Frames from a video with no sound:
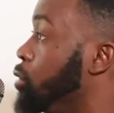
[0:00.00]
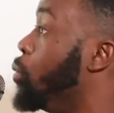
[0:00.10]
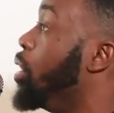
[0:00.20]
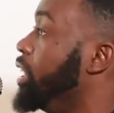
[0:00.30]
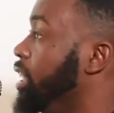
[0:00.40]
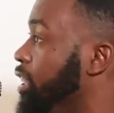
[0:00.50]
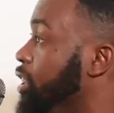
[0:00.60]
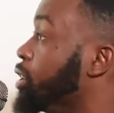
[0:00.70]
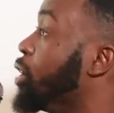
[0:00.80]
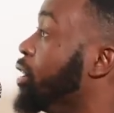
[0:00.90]
20,
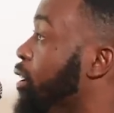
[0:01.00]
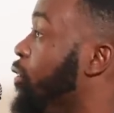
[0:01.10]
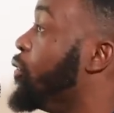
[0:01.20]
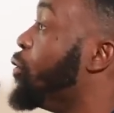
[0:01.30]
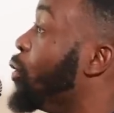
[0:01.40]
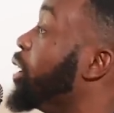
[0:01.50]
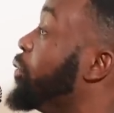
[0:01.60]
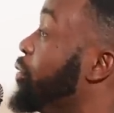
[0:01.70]
30, 40,